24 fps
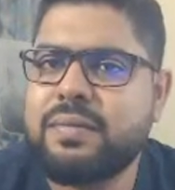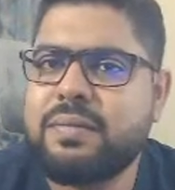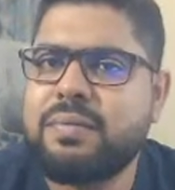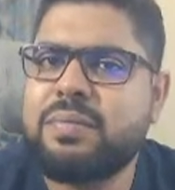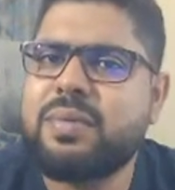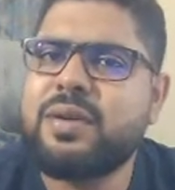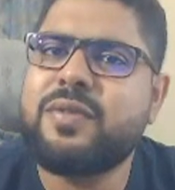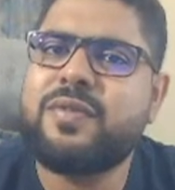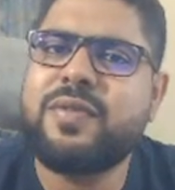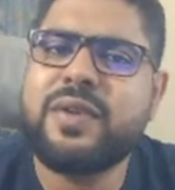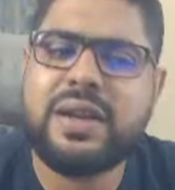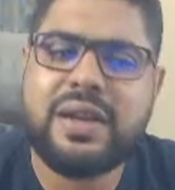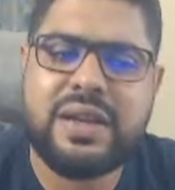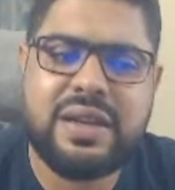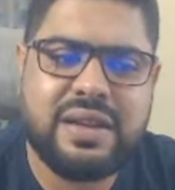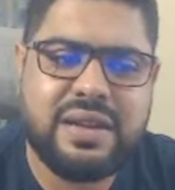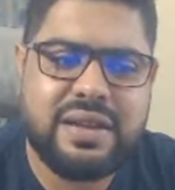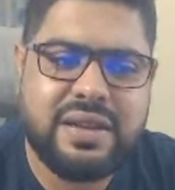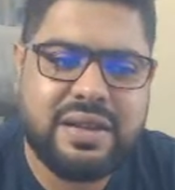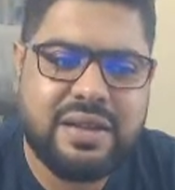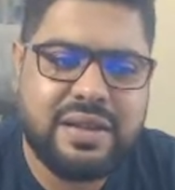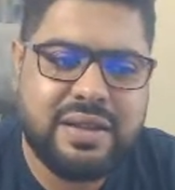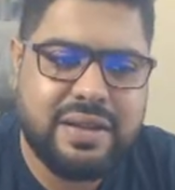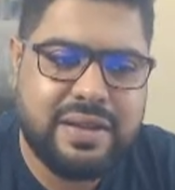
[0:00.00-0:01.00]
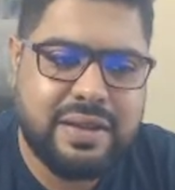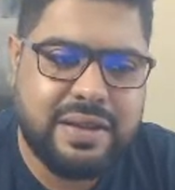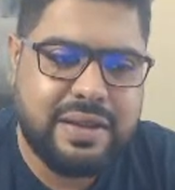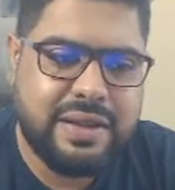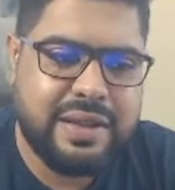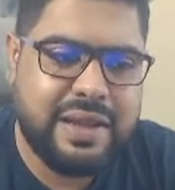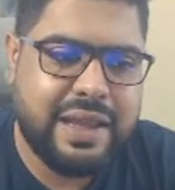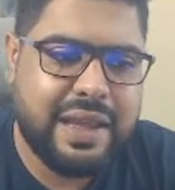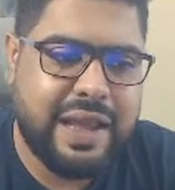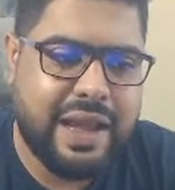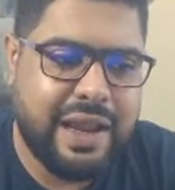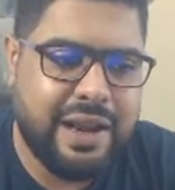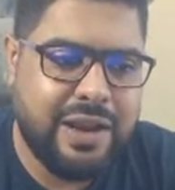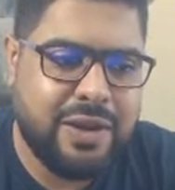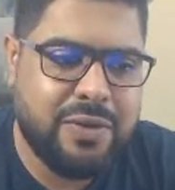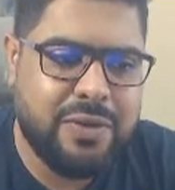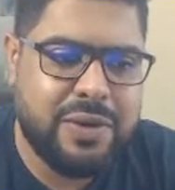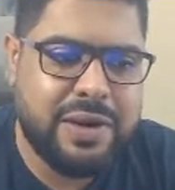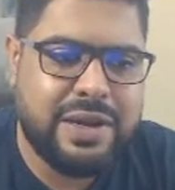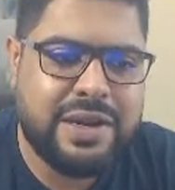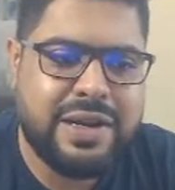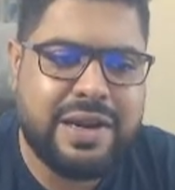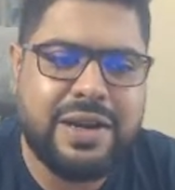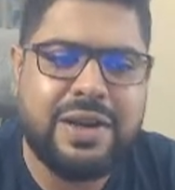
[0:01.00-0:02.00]
Perfect.
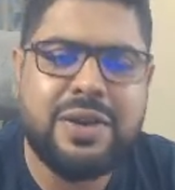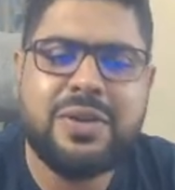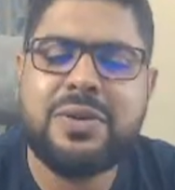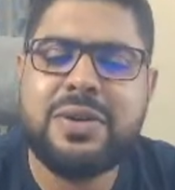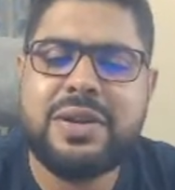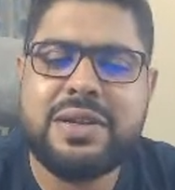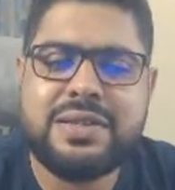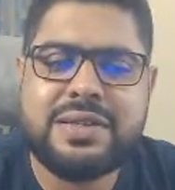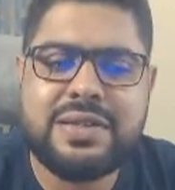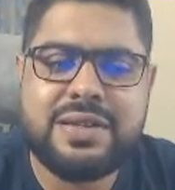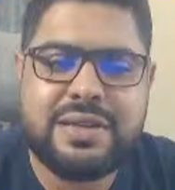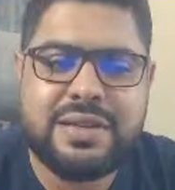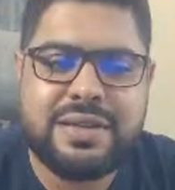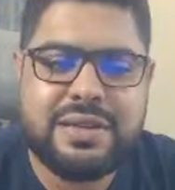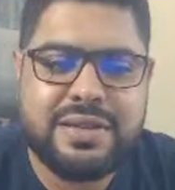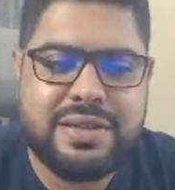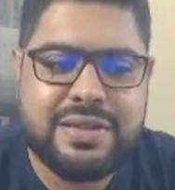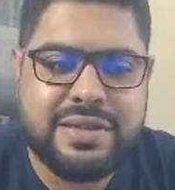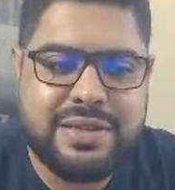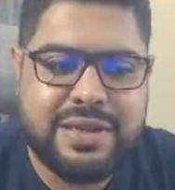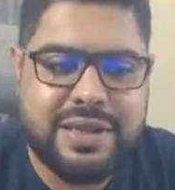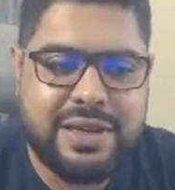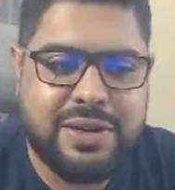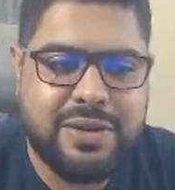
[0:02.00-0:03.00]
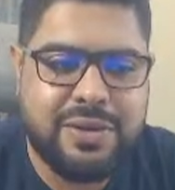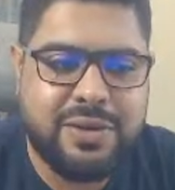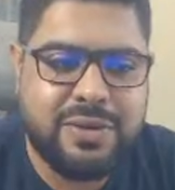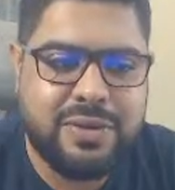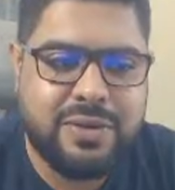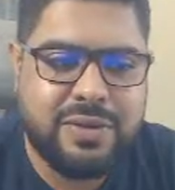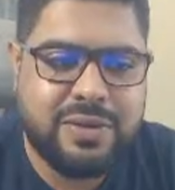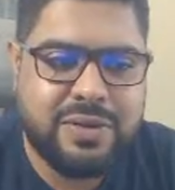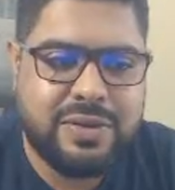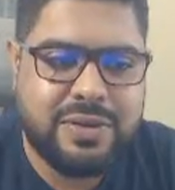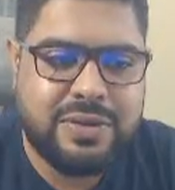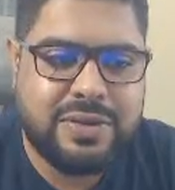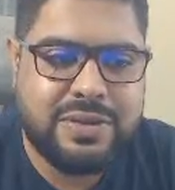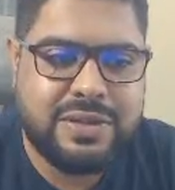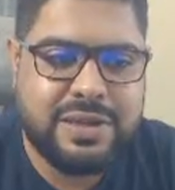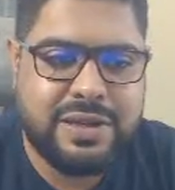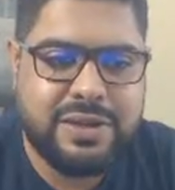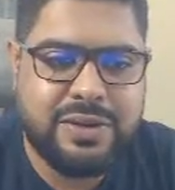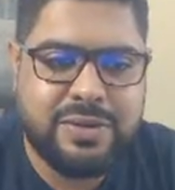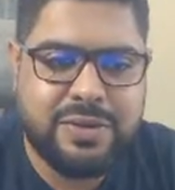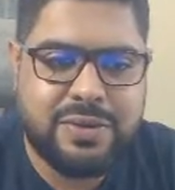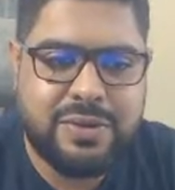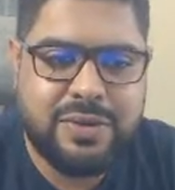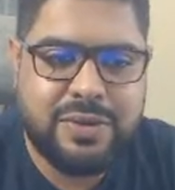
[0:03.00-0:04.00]
Calculate, sir. 0,
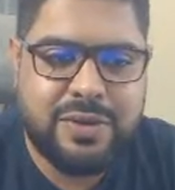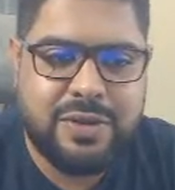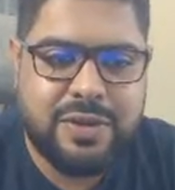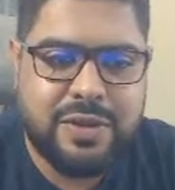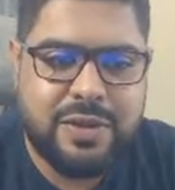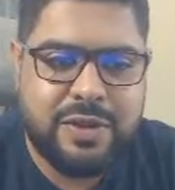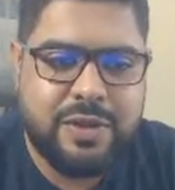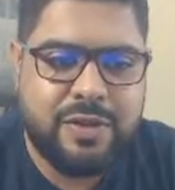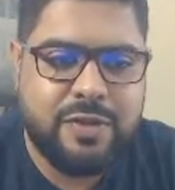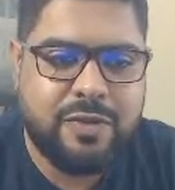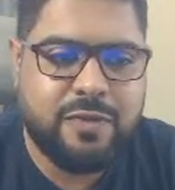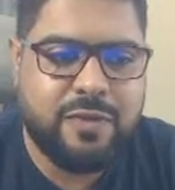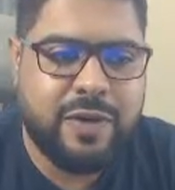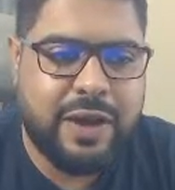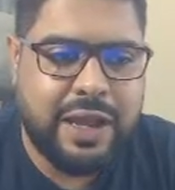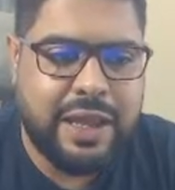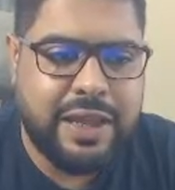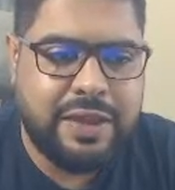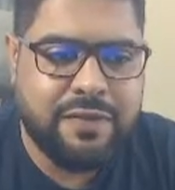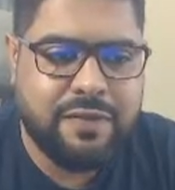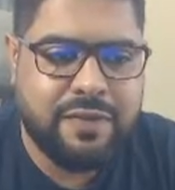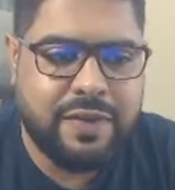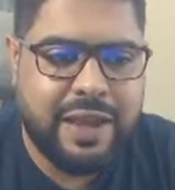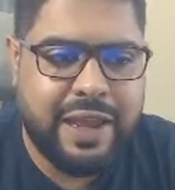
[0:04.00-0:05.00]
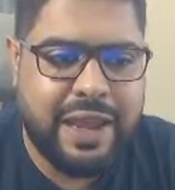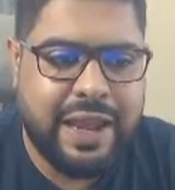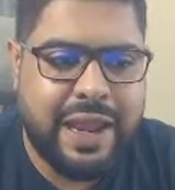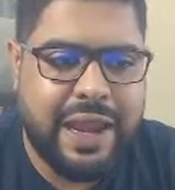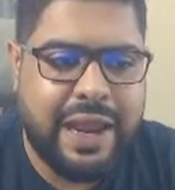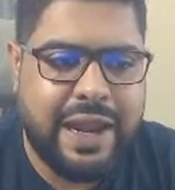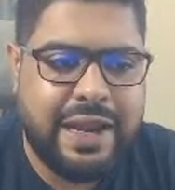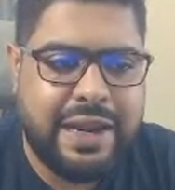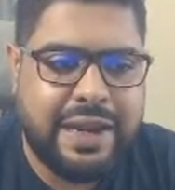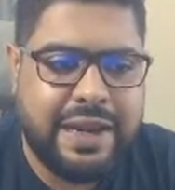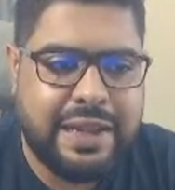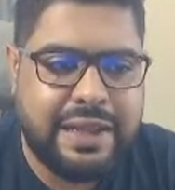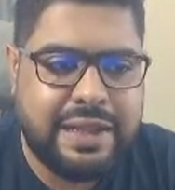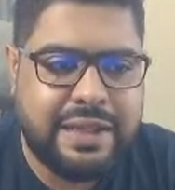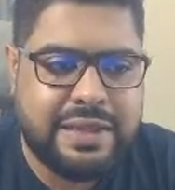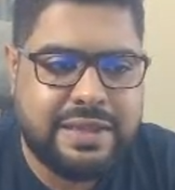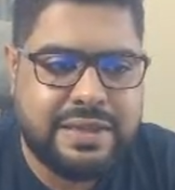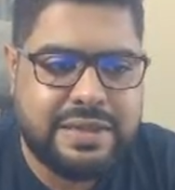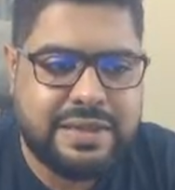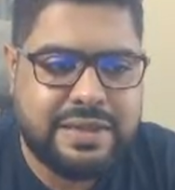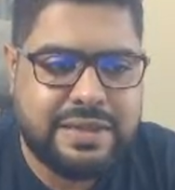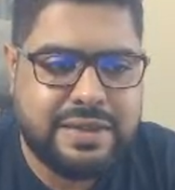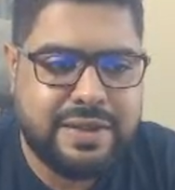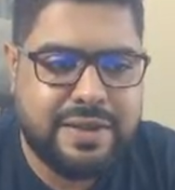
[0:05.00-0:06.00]
0, 5 18s.